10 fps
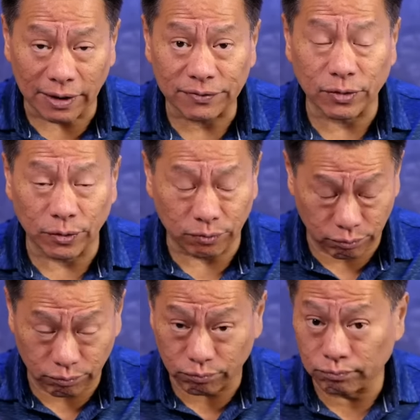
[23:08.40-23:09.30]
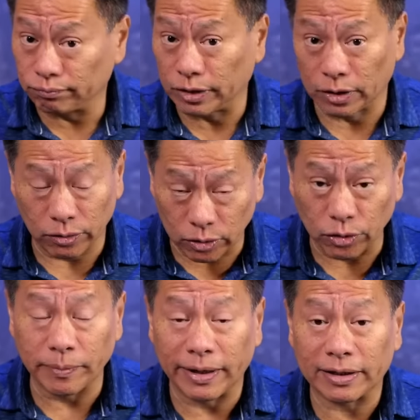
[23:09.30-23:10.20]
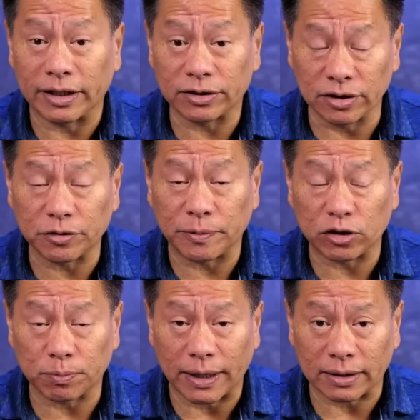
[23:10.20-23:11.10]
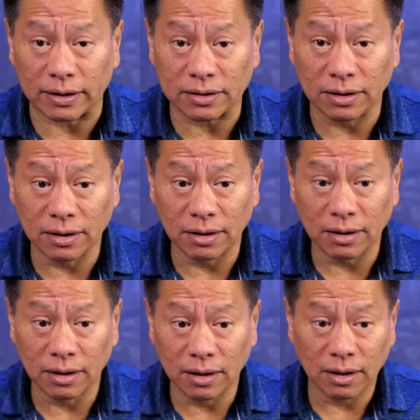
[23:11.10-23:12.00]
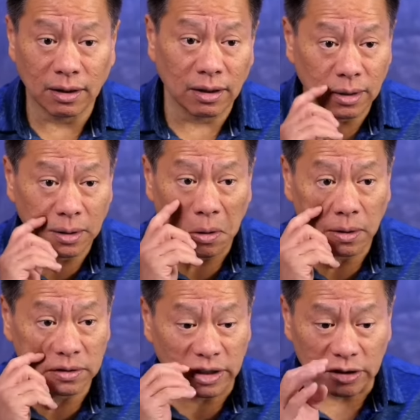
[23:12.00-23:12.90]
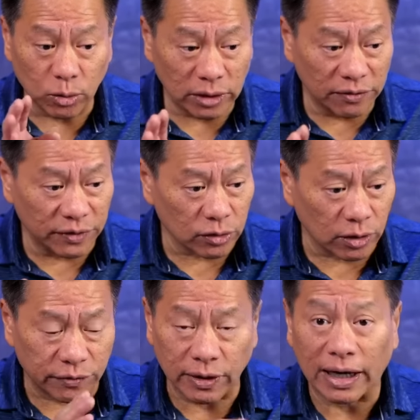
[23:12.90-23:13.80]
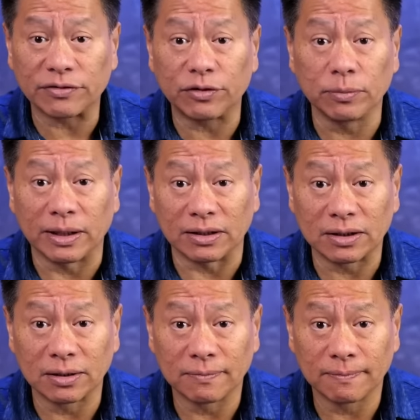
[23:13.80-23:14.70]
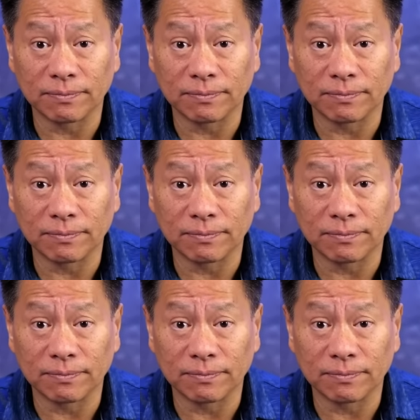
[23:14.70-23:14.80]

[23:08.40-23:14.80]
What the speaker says: After you do your meditation and spiritual practice, just do an inventory for the last few months.